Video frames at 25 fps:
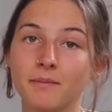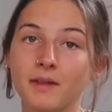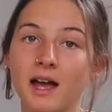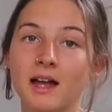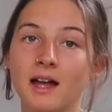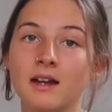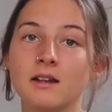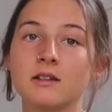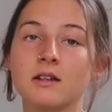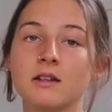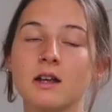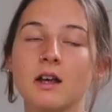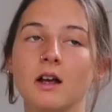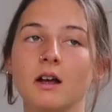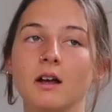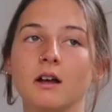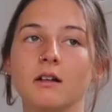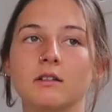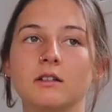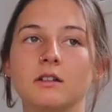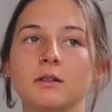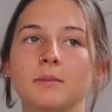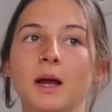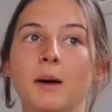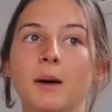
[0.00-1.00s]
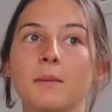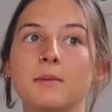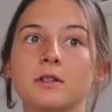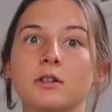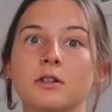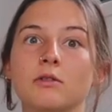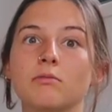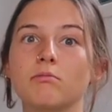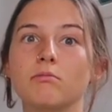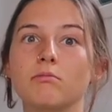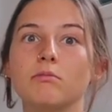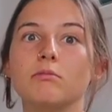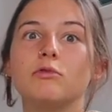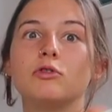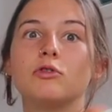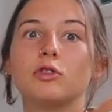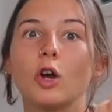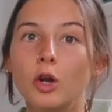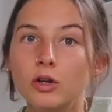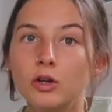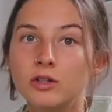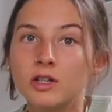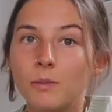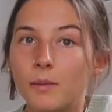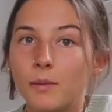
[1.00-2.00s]
And to be able to
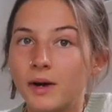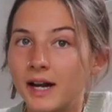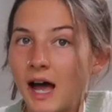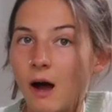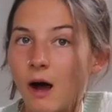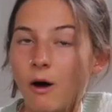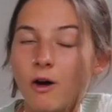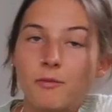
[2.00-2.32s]
show someone how